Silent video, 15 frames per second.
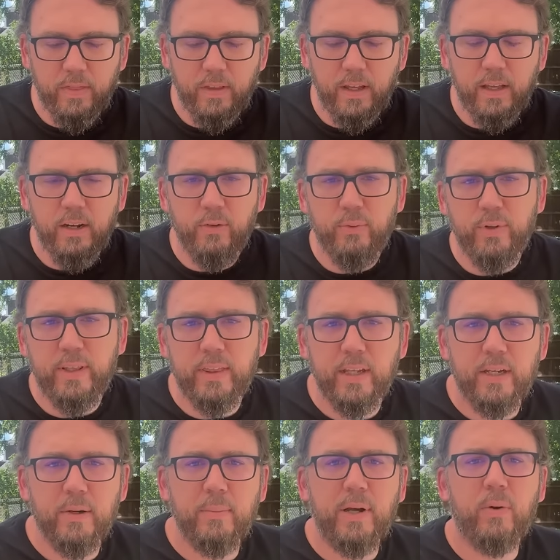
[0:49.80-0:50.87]
And if we
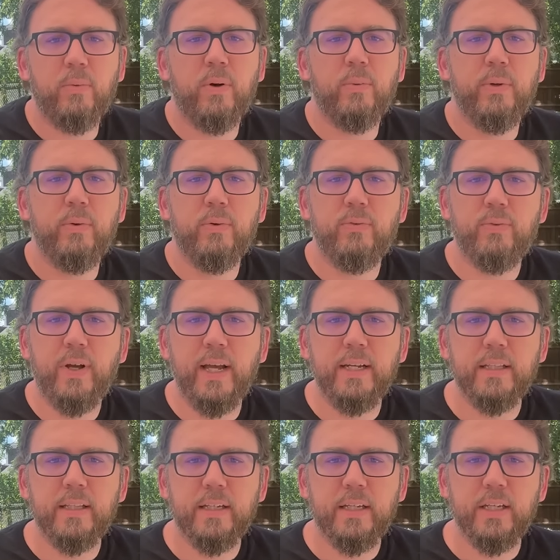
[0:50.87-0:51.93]
think about what we would find
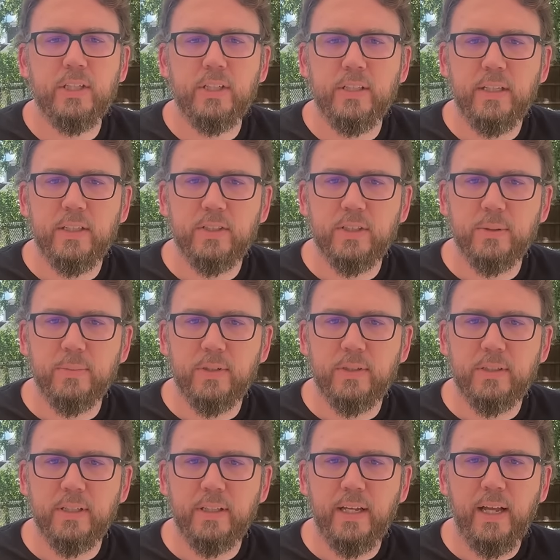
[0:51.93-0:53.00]
in the kitchen that's similar
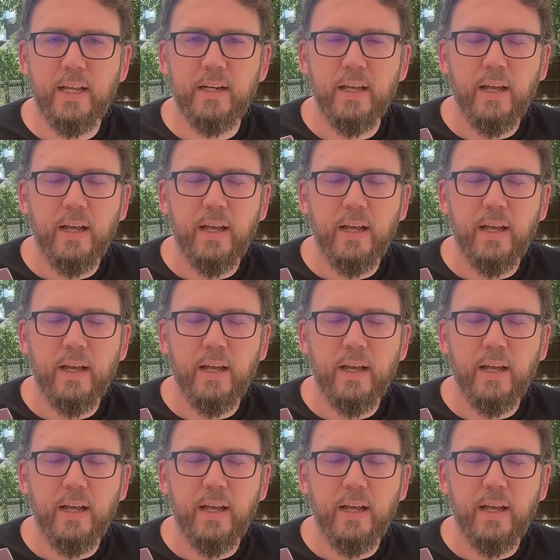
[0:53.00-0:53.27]
to that,